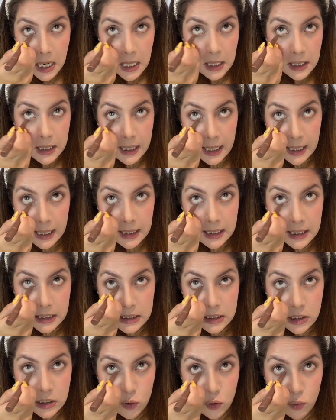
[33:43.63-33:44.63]
take
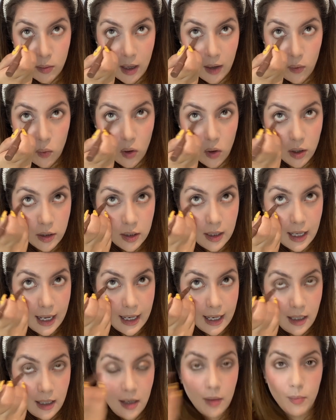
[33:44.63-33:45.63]
this to my
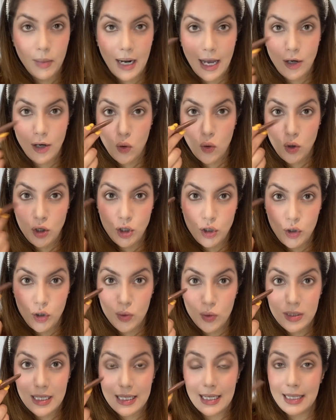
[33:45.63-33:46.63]
waterline, but I don't
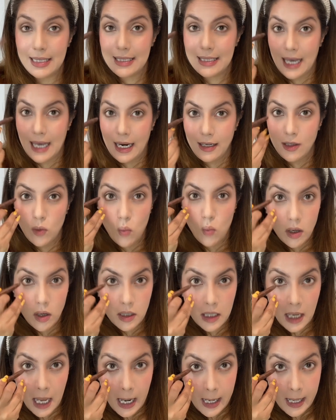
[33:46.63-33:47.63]
use it inside the
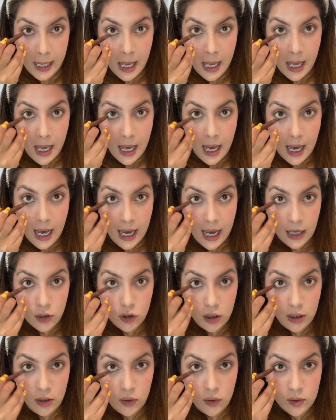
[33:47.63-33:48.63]
waterline. I
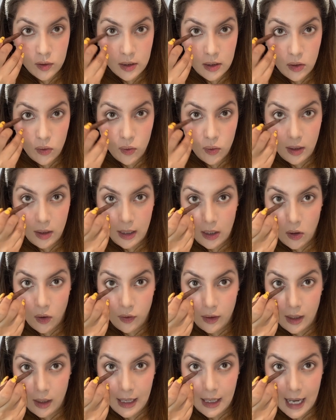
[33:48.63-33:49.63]
actually use it only
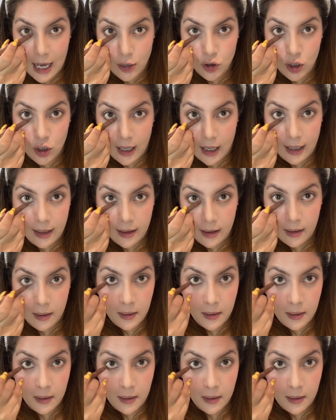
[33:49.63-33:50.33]
on the lash line.